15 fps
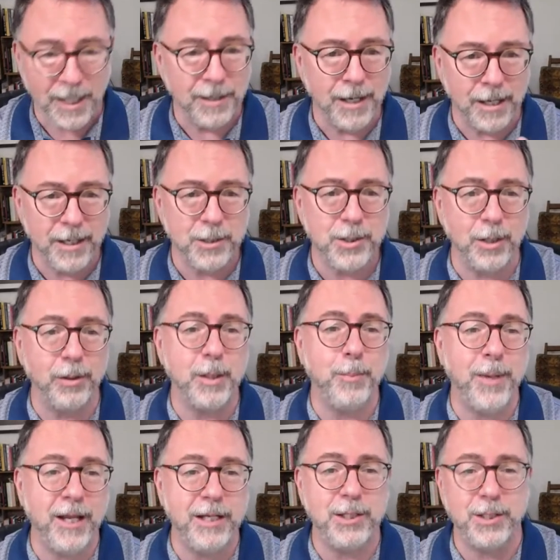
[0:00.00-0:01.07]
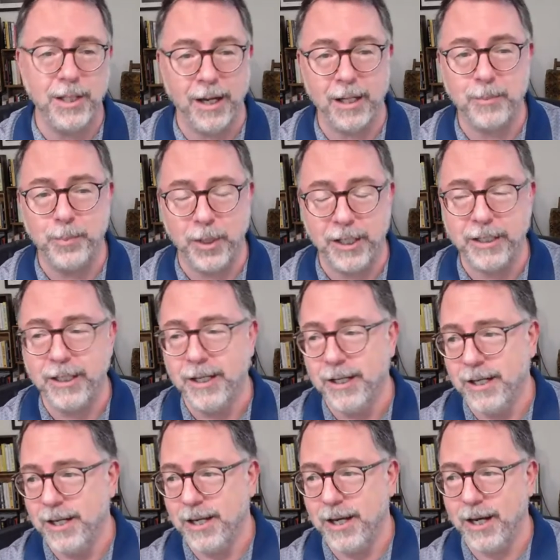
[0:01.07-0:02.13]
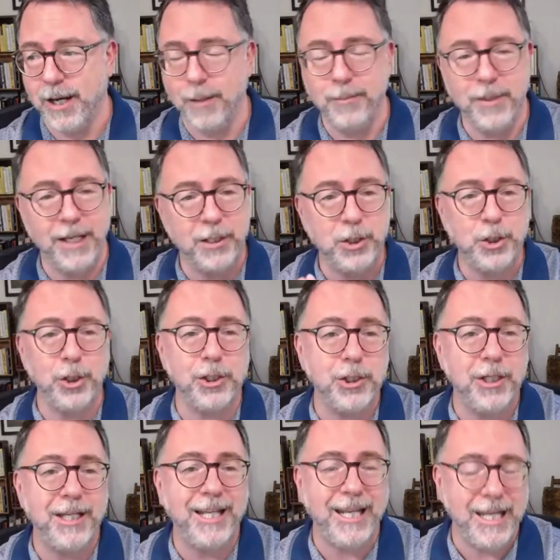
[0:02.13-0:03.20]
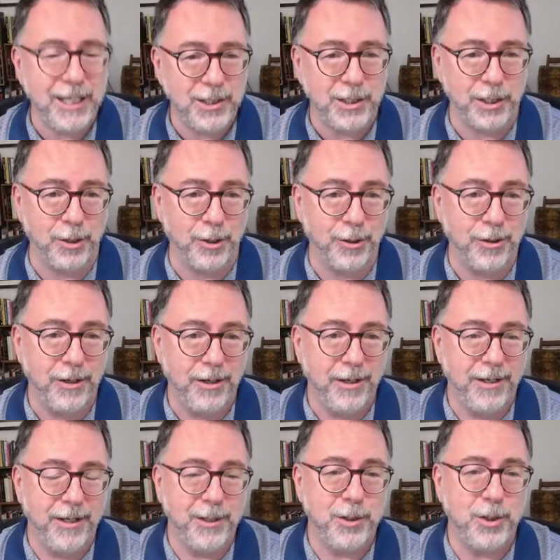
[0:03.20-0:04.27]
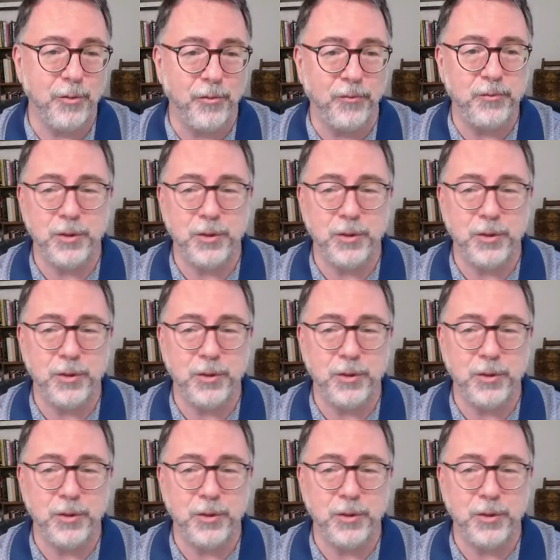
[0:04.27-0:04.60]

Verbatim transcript: Not necessarily a penny stock, but um, it's just easier to,